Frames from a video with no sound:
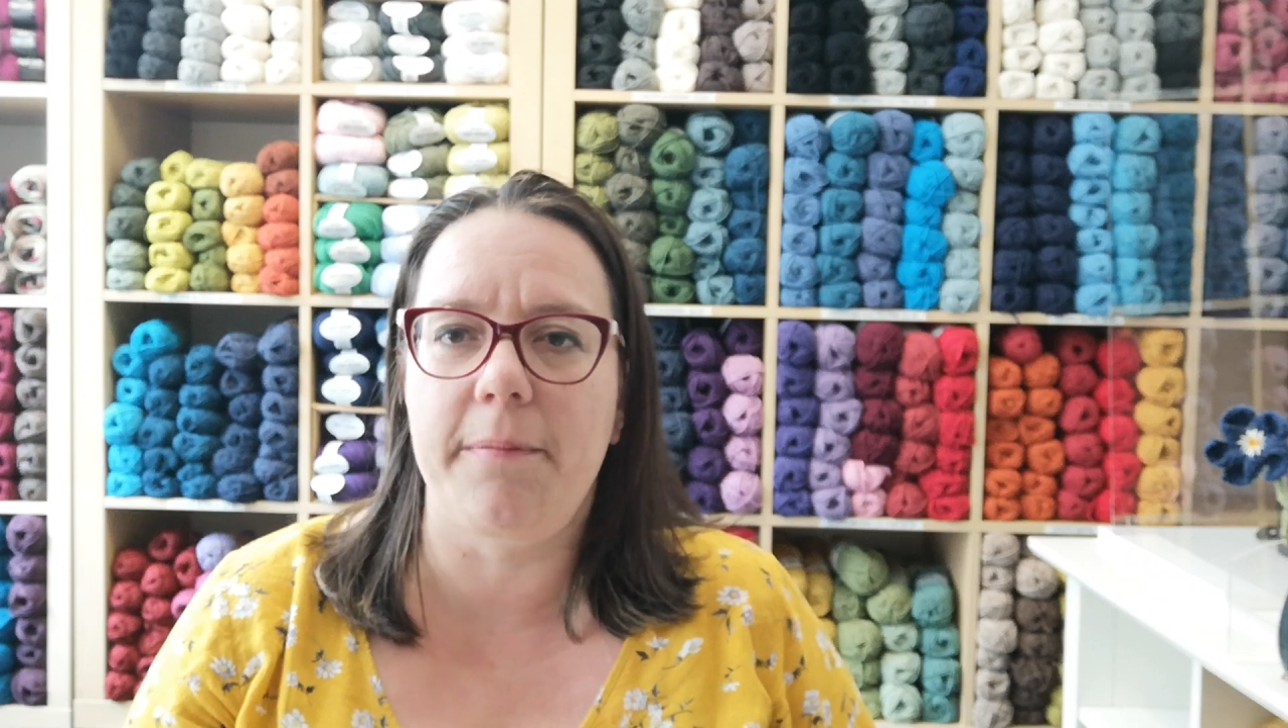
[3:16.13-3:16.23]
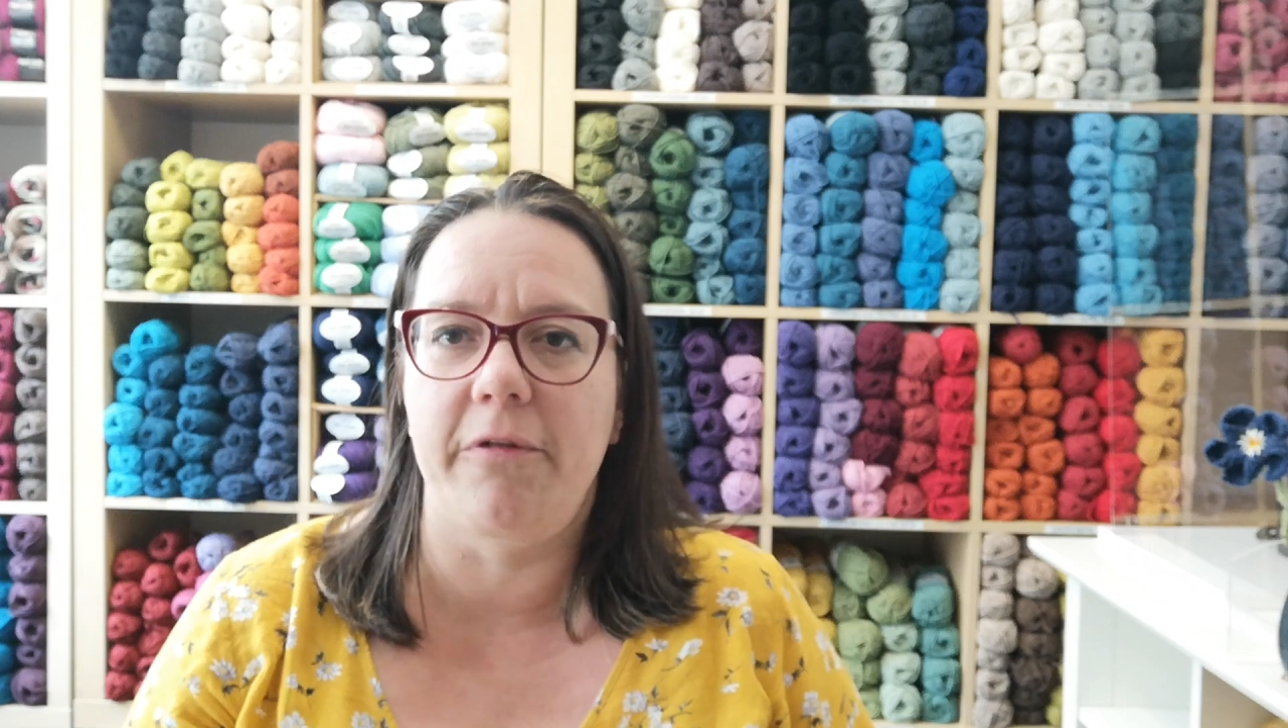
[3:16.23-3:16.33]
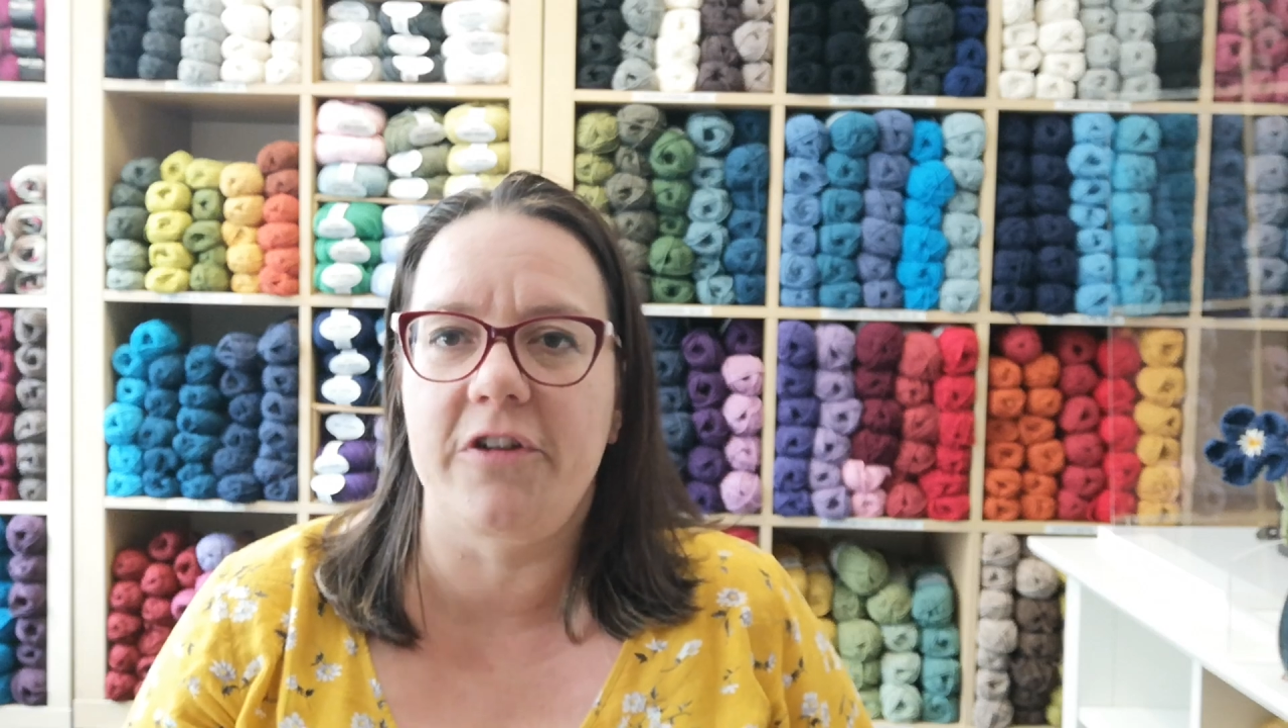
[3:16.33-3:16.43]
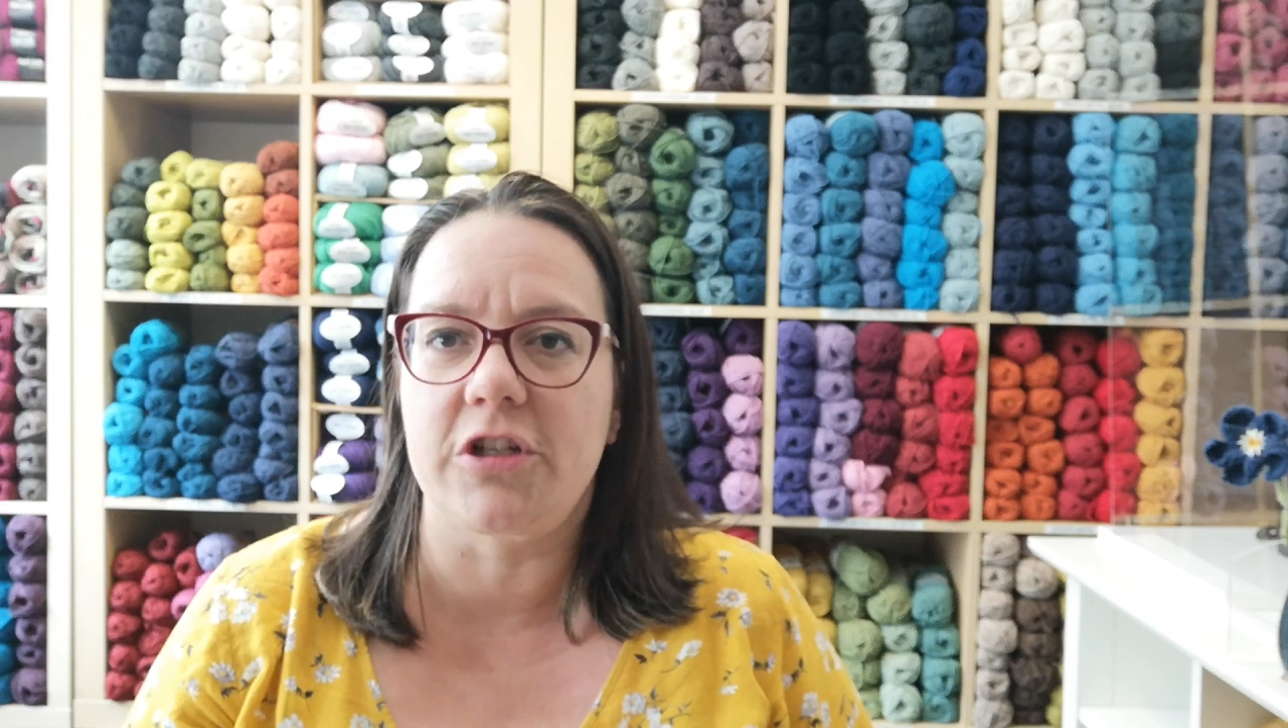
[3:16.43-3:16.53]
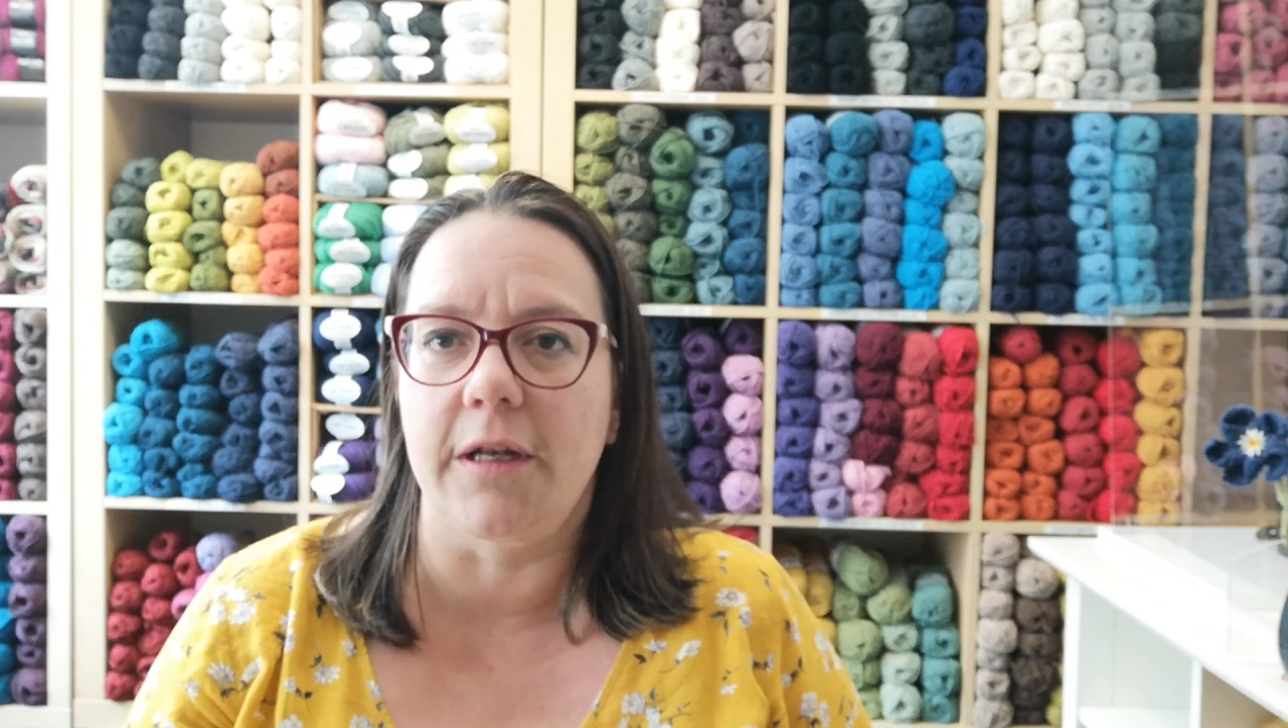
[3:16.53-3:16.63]
a
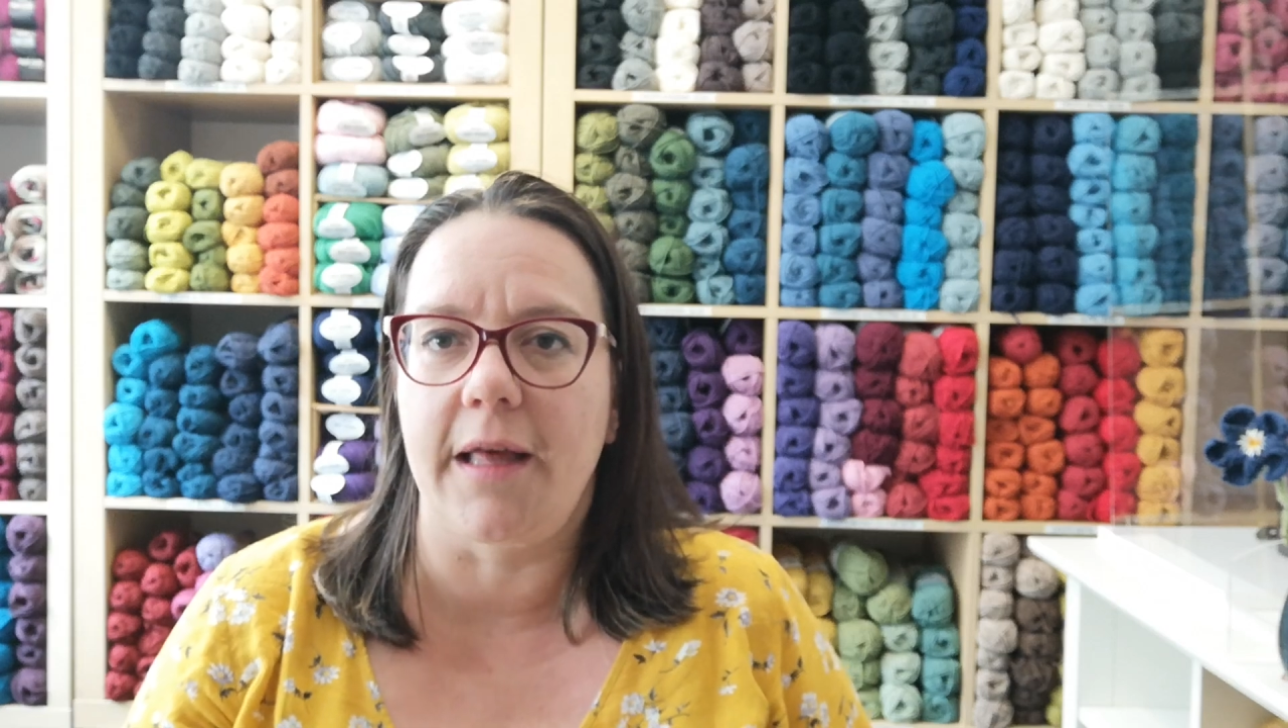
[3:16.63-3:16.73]
provisional